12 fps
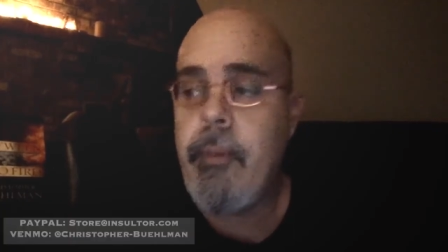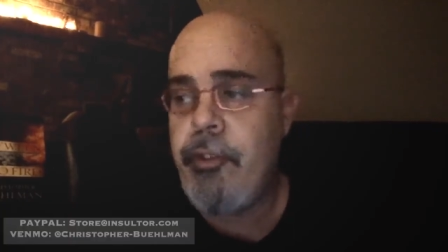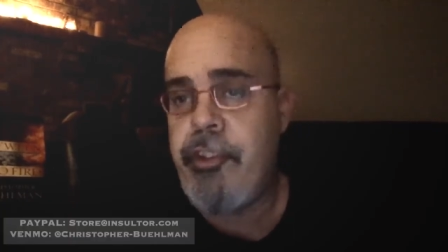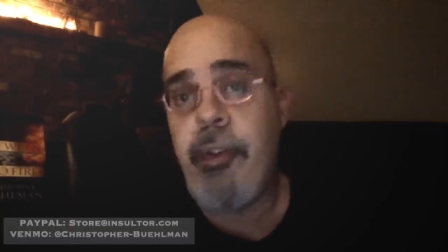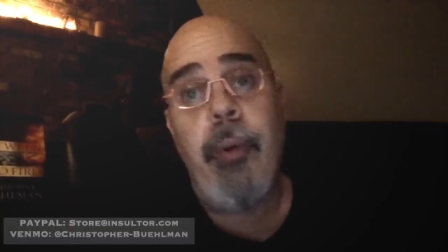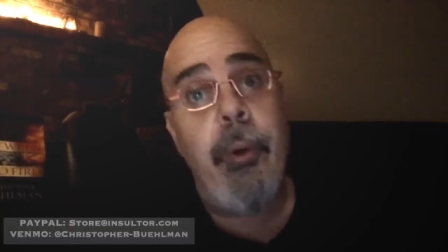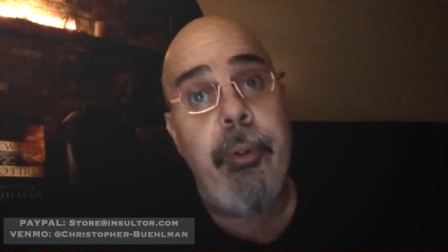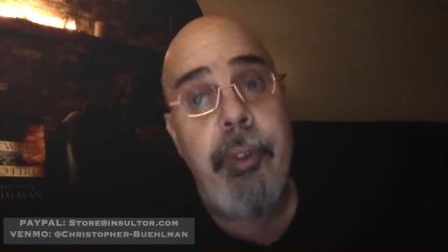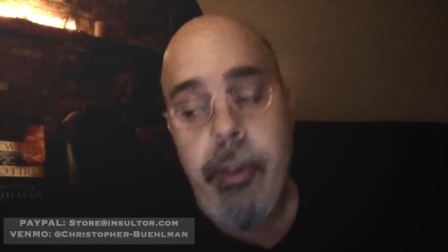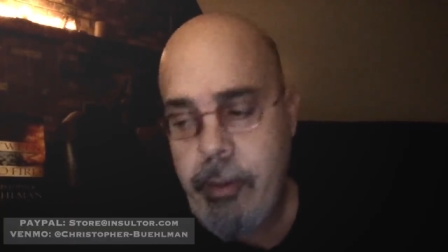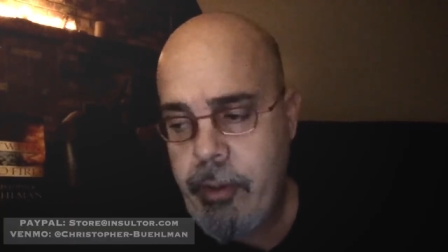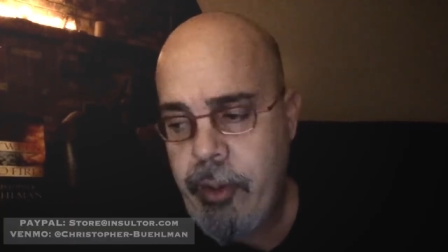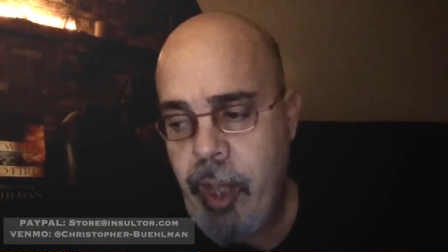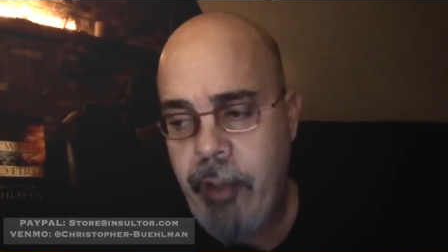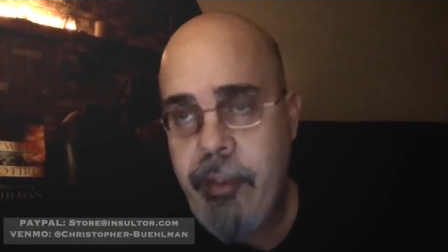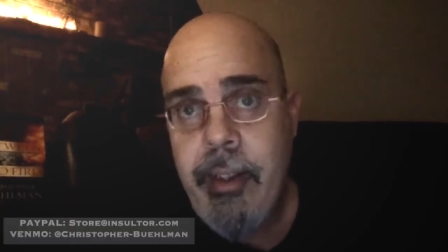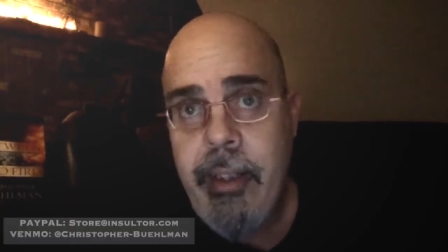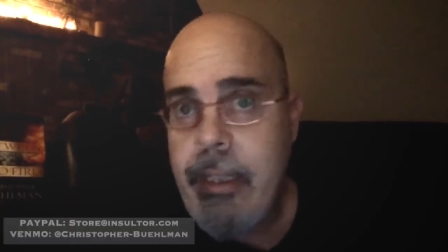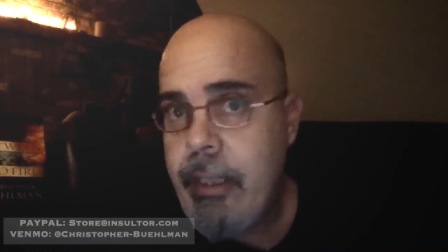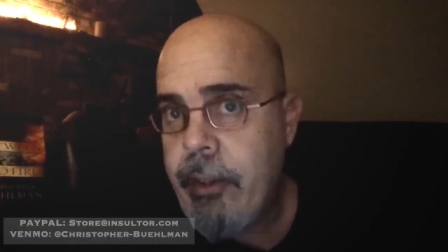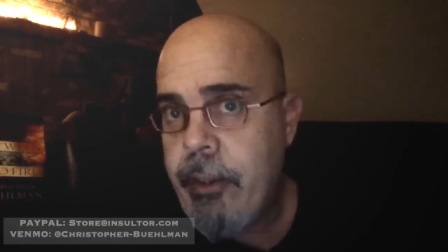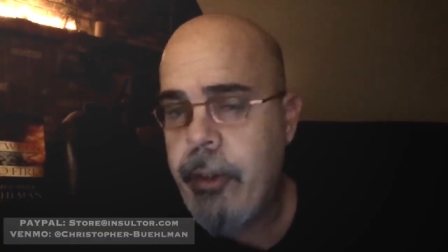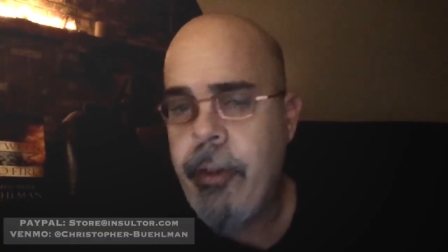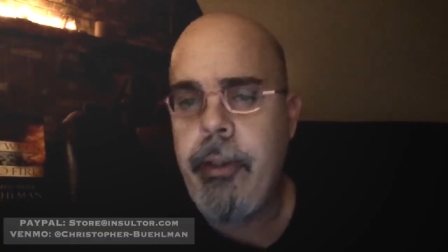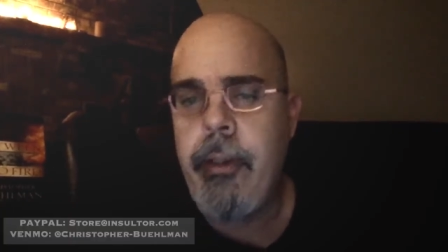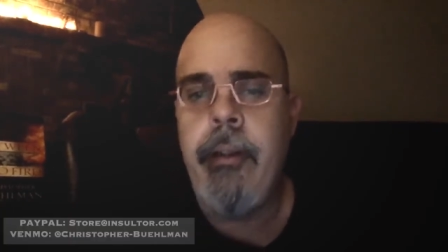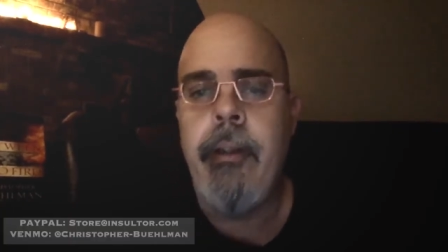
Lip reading: She wrote, "Not here."